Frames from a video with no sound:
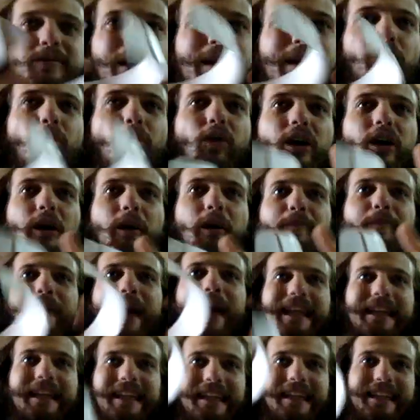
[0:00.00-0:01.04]
way more
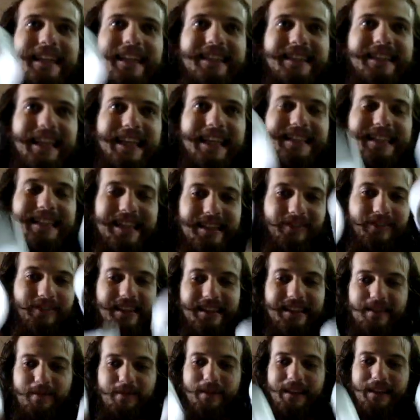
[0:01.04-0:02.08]
compact and thus has less
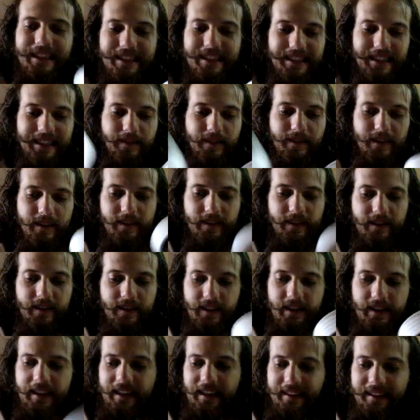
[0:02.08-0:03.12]
flexibility.
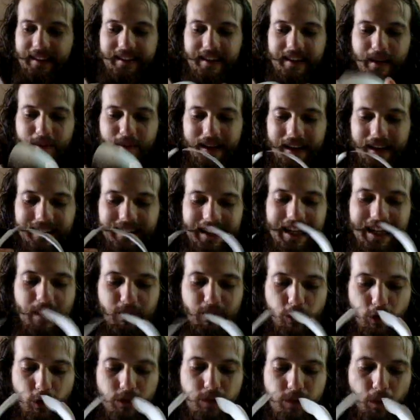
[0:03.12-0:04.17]
Now the same
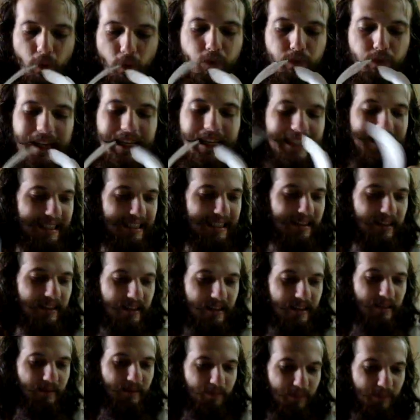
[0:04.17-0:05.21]
time looks more weighty
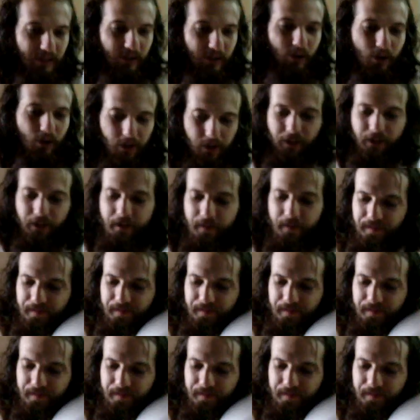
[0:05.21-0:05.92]
because